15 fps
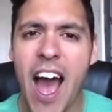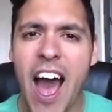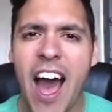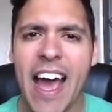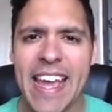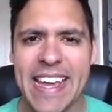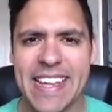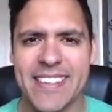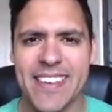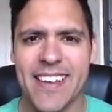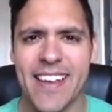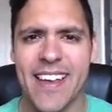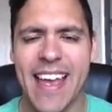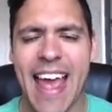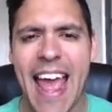
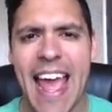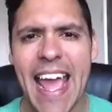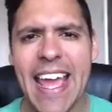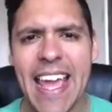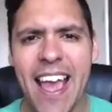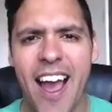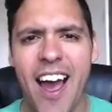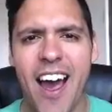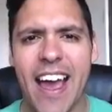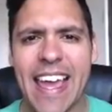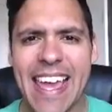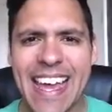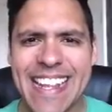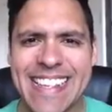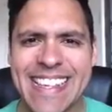AIDA.
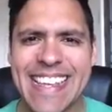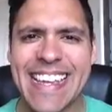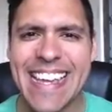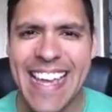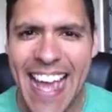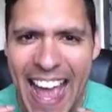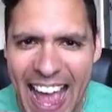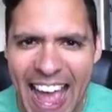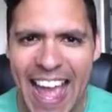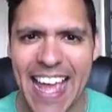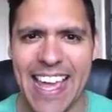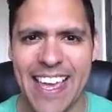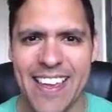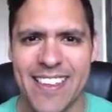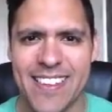
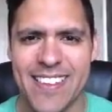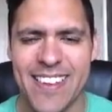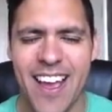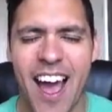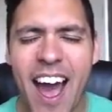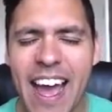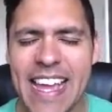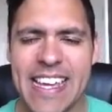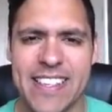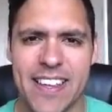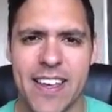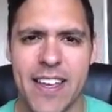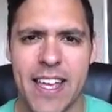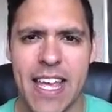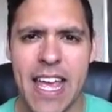A-I-D-A.
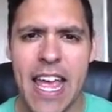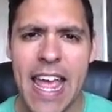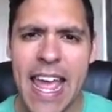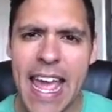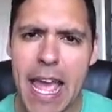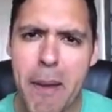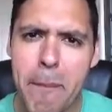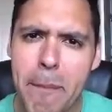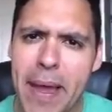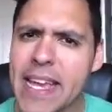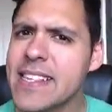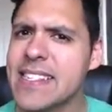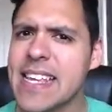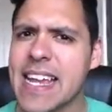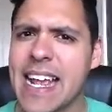AIDA. It
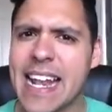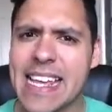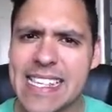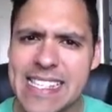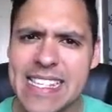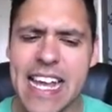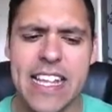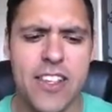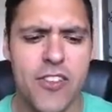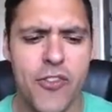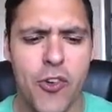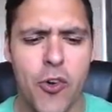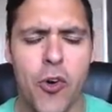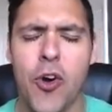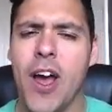basically stands
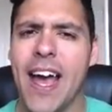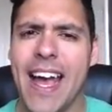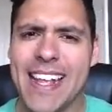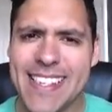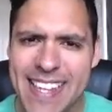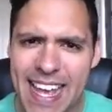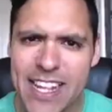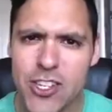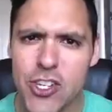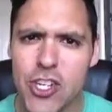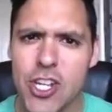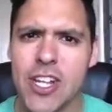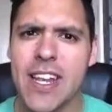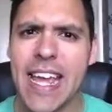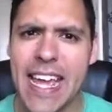for
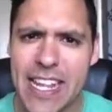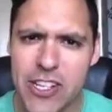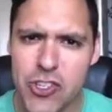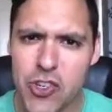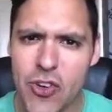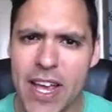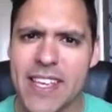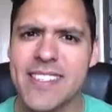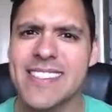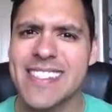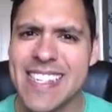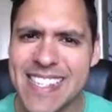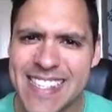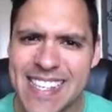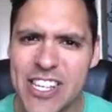Attention, Interest,
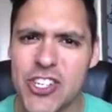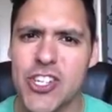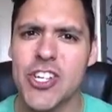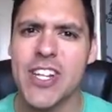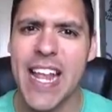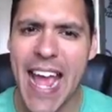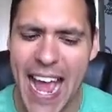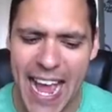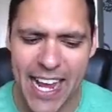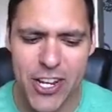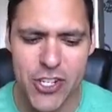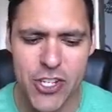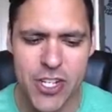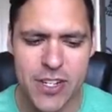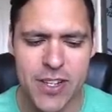Decision,
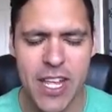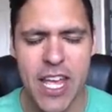Action.